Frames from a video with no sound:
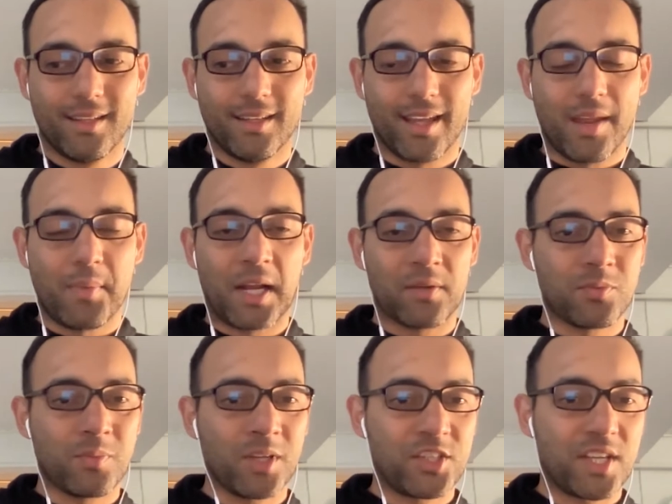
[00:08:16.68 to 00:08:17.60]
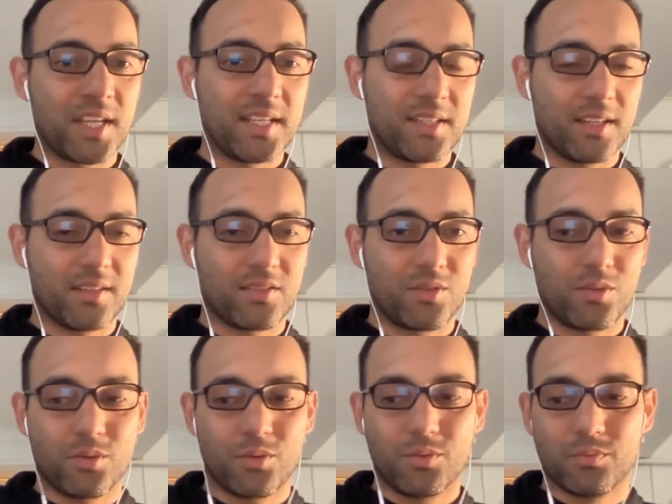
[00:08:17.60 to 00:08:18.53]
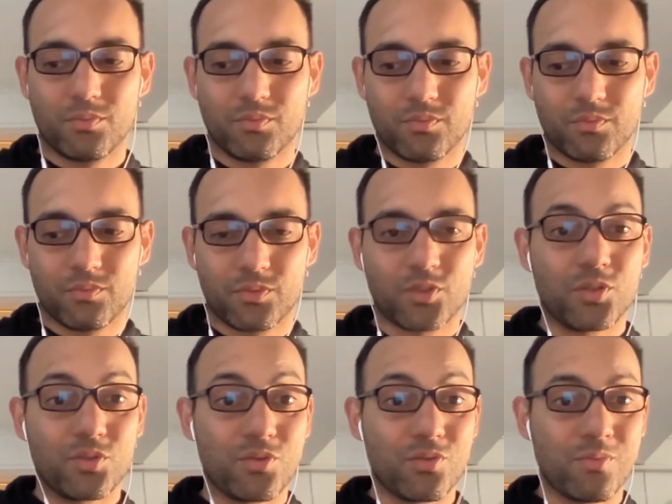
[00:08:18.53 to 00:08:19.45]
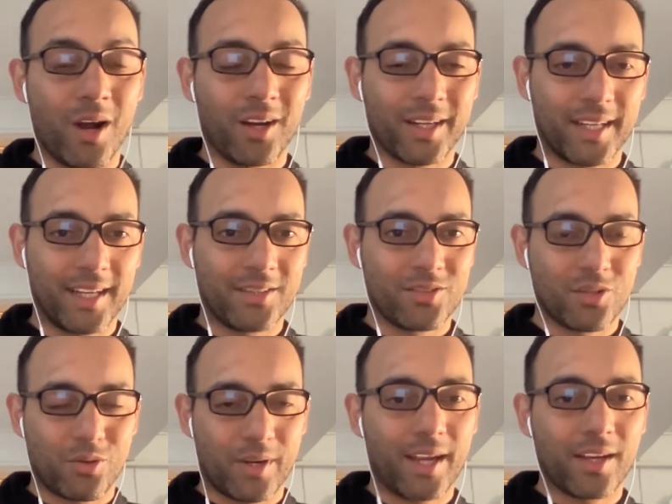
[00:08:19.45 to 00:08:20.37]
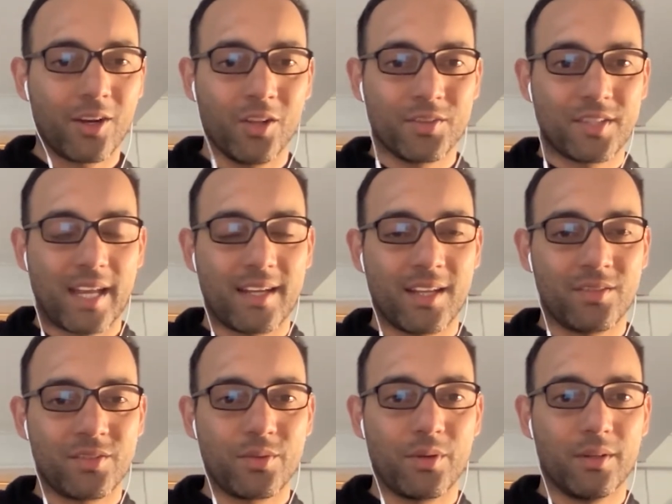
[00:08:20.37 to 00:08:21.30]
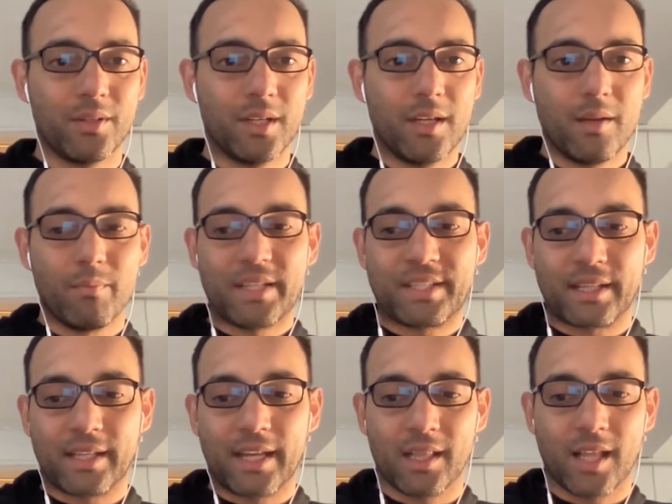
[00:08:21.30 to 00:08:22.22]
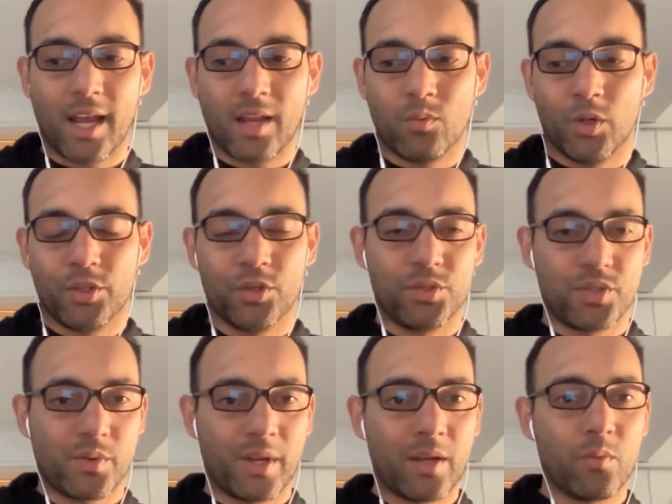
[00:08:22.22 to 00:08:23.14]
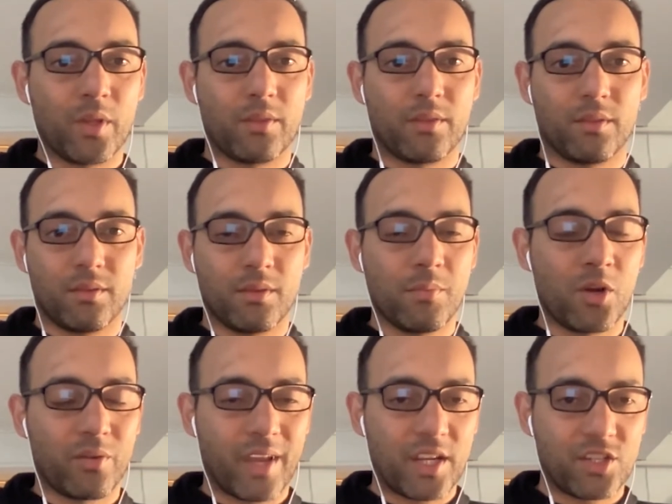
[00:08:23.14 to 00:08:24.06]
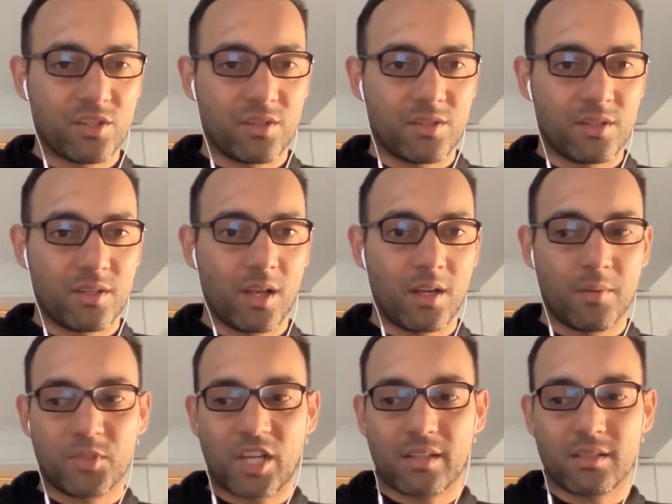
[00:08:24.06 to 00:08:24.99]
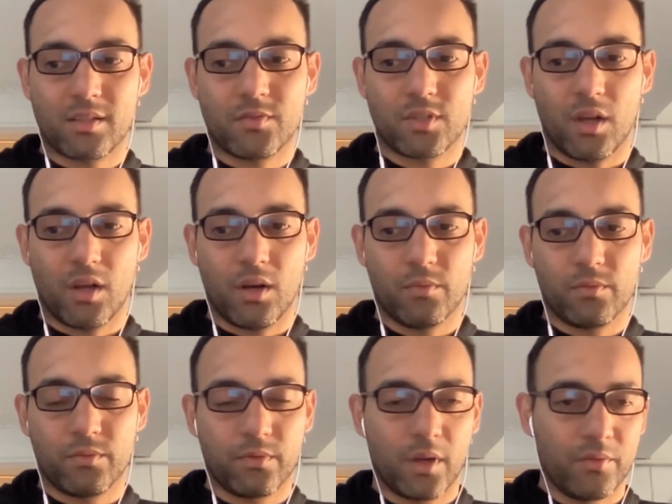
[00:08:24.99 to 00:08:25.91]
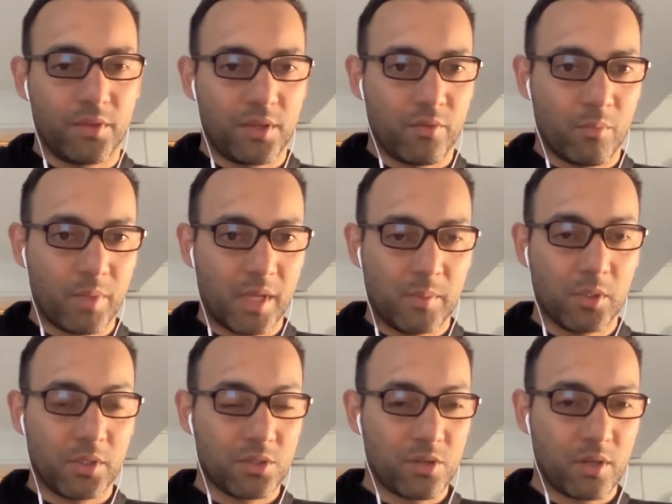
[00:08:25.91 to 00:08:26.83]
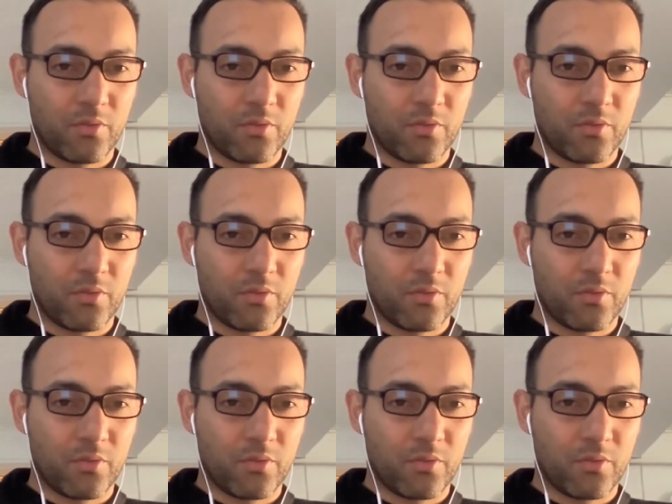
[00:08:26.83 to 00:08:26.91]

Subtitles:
it becomes much easier to do marketing and to create content and to basically align what you're doing with the motivations and objectives of the different people you're trying to